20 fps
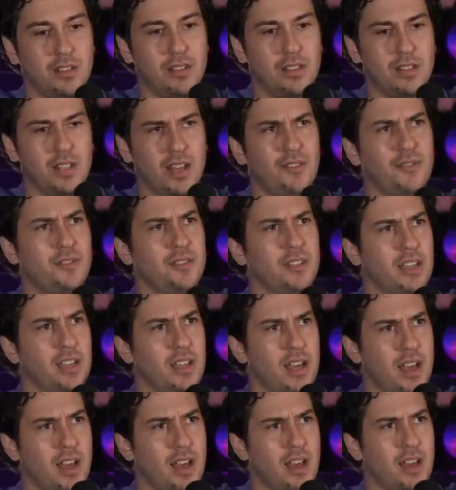Definitely.
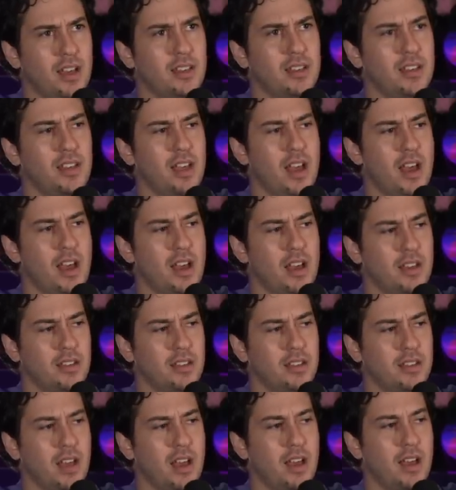Yeah. Yeah.
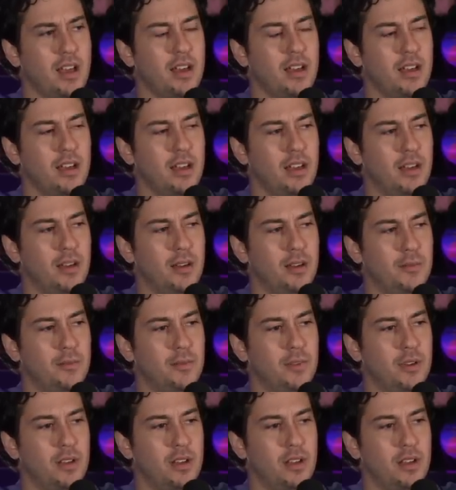Yeah.
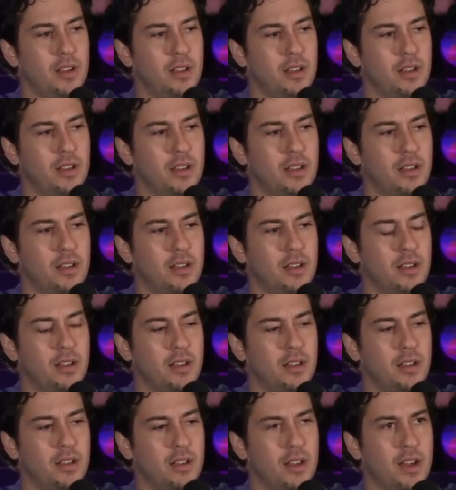Um How
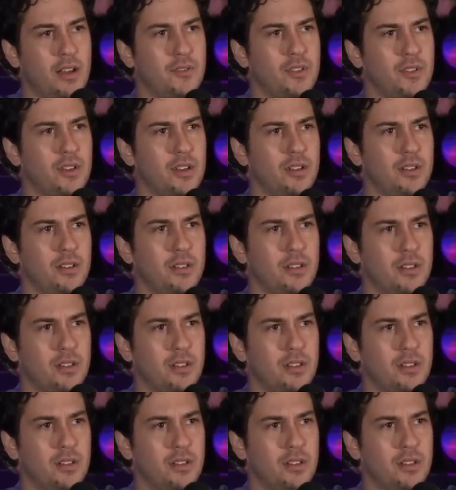do you know? Have you?